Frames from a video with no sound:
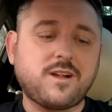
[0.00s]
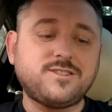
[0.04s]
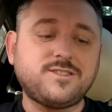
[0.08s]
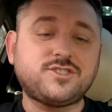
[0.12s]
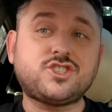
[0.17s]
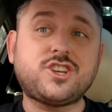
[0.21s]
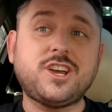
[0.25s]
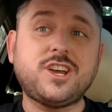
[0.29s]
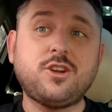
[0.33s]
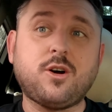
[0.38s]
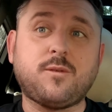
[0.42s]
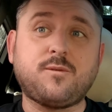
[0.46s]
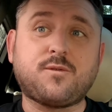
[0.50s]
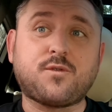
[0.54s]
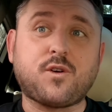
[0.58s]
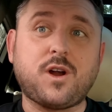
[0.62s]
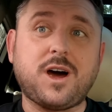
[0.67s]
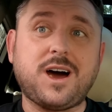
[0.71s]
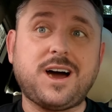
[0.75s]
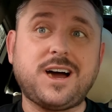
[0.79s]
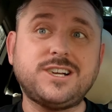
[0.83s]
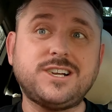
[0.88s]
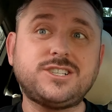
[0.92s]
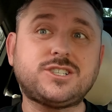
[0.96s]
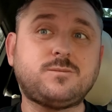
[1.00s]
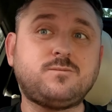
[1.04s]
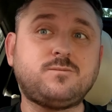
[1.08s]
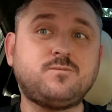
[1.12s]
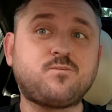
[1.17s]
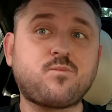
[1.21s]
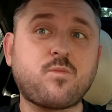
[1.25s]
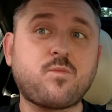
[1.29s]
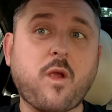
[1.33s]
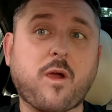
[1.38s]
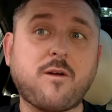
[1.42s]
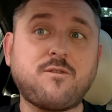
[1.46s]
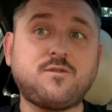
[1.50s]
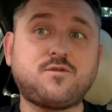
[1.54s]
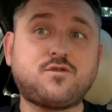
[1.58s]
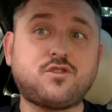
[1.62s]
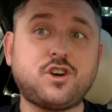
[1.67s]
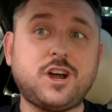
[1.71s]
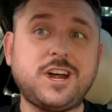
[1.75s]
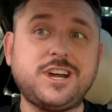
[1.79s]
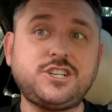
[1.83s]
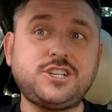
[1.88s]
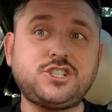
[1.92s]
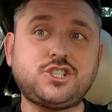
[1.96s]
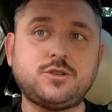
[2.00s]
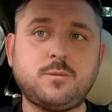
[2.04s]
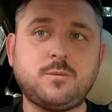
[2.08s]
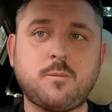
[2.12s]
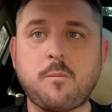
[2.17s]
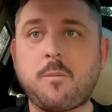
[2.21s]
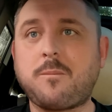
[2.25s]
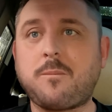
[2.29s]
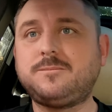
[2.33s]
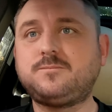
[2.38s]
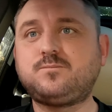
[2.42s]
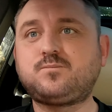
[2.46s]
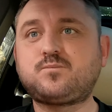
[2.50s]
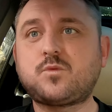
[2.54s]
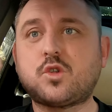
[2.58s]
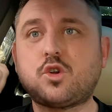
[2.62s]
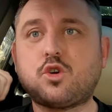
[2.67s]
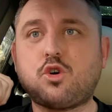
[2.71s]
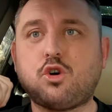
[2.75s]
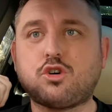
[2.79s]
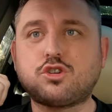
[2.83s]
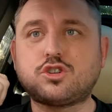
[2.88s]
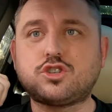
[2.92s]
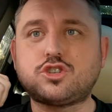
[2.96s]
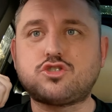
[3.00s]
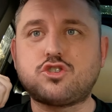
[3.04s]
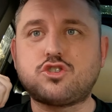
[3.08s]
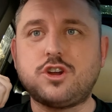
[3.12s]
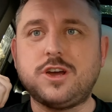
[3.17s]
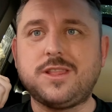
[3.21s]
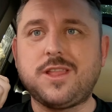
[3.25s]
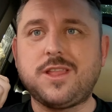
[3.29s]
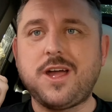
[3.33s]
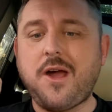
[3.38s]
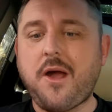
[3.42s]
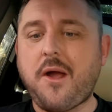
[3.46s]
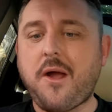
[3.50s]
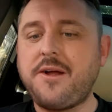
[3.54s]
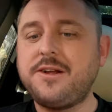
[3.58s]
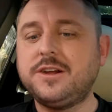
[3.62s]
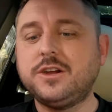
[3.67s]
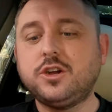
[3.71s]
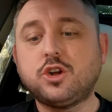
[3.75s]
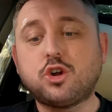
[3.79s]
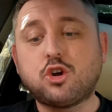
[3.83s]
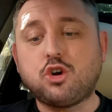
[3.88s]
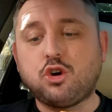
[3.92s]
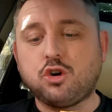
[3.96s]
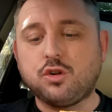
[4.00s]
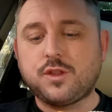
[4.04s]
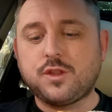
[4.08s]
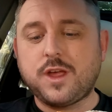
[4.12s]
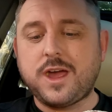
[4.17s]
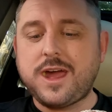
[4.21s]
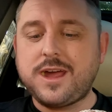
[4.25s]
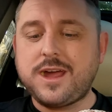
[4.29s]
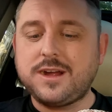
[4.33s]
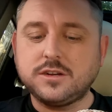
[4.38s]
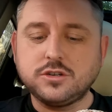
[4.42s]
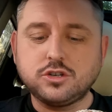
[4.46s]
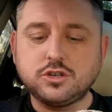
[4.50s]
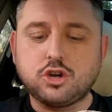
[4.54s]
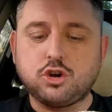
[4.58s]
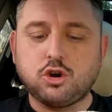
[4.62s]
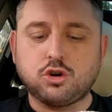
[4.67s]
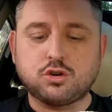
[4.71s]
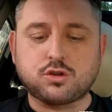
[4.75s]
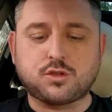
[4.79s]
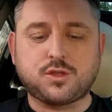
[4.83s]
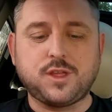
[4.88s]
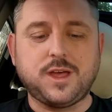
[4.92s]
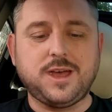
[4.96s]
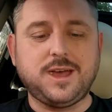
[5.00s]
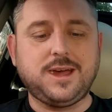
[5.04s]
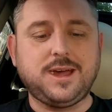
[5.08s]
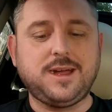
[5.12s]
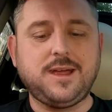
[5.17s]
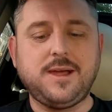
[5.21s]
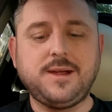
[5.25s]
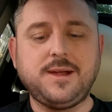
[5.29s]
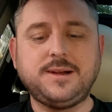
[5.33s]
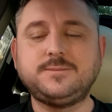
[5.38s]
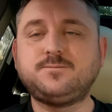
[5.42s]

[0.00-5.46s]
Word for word: Skin on fries, fresh, cooked straight there, cut there, cooked there.